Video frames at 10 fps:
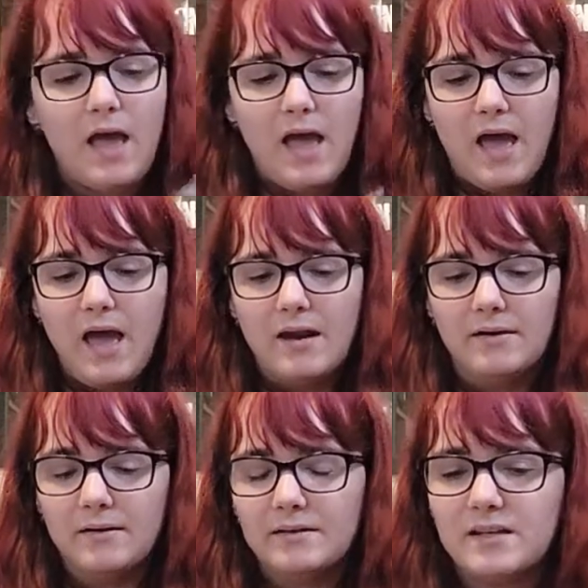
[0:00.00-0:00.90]

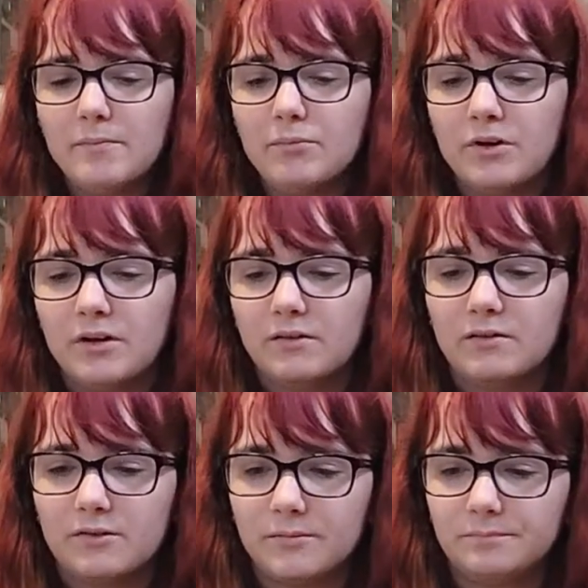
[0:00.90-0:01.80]
And
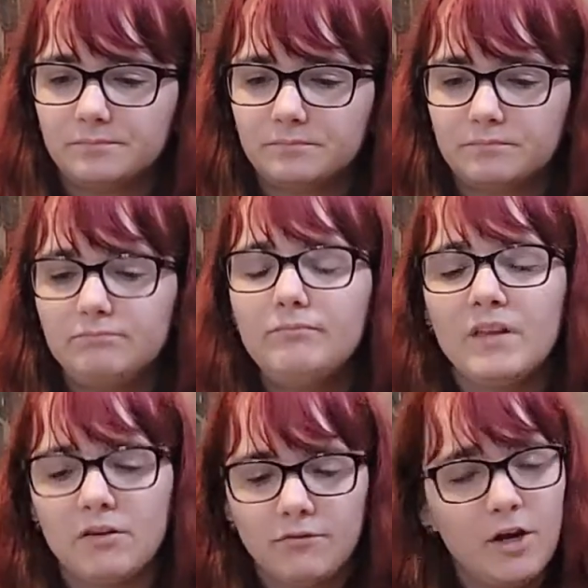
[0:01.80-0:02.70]
Temperance
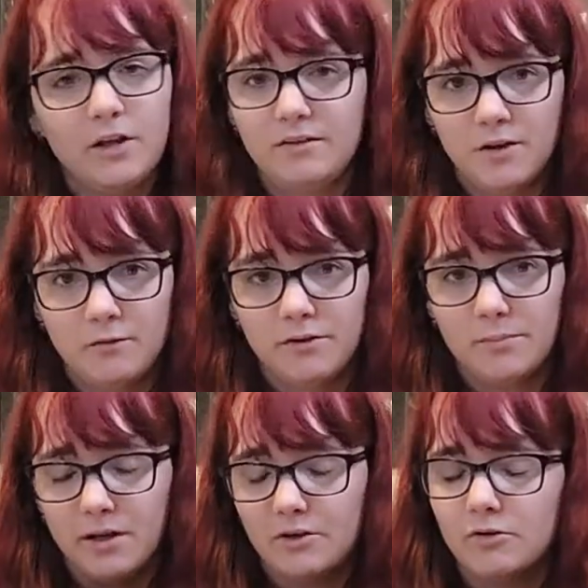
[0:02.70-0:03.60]
is fairly
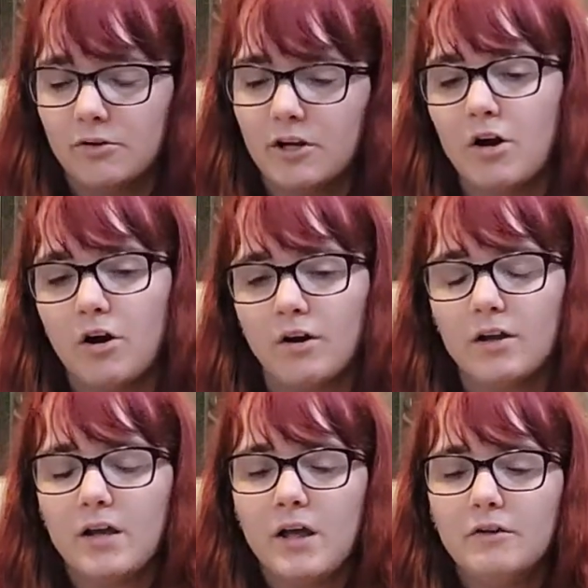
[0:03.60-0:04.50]
self-explanatory card.
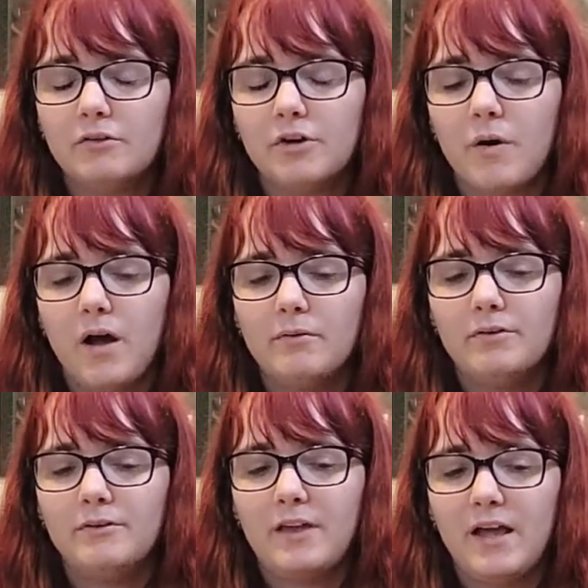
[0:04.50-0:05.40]
So I would
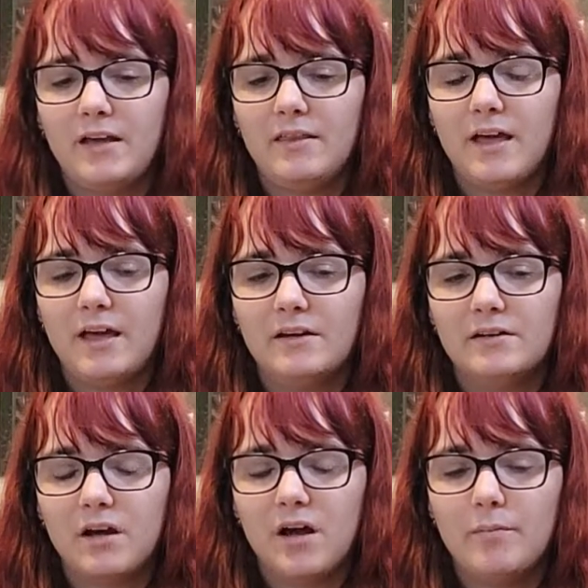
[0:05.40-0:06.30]
say that
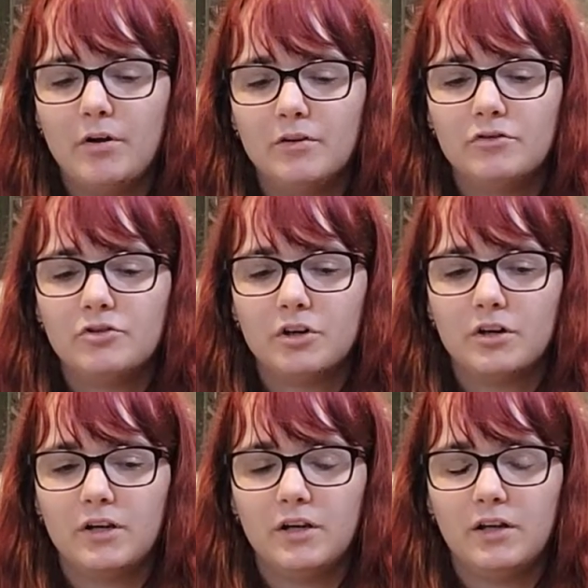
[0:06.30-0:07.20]
I'm on this
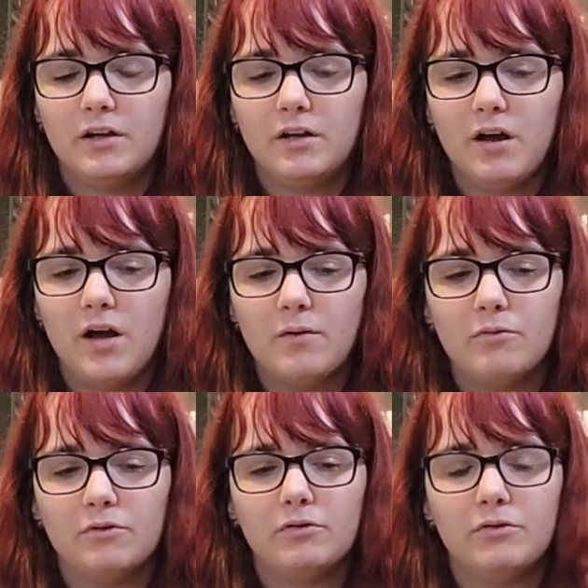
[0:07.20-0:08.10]
journey. I
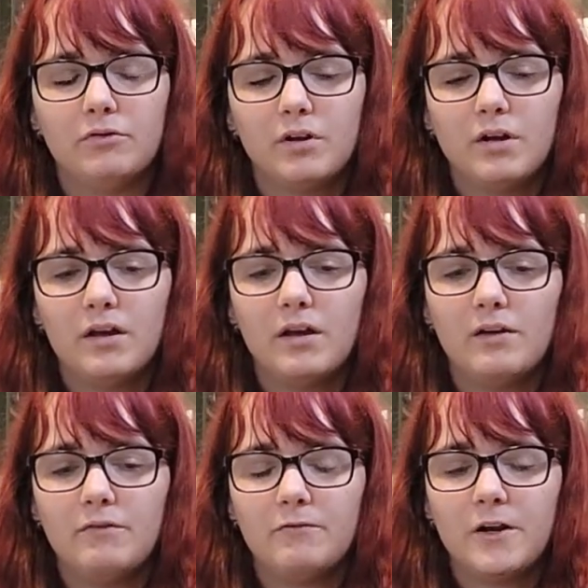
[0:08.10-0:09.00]
was
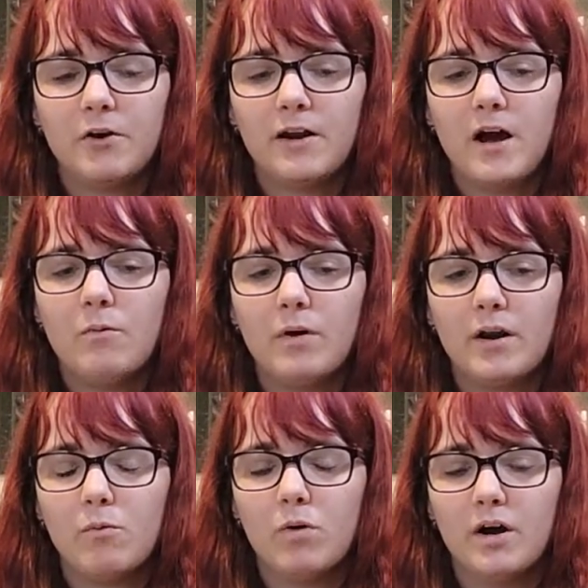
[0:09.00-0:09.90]
figuring out what I
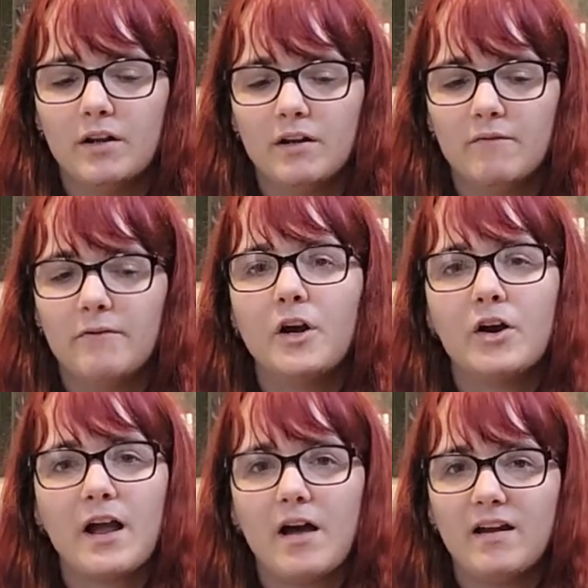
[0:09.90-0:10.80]
wanted,
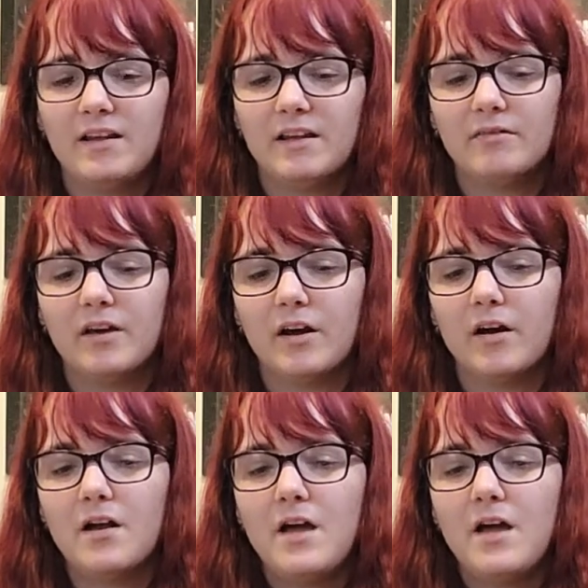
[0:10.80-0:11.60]
figuring out how to get there.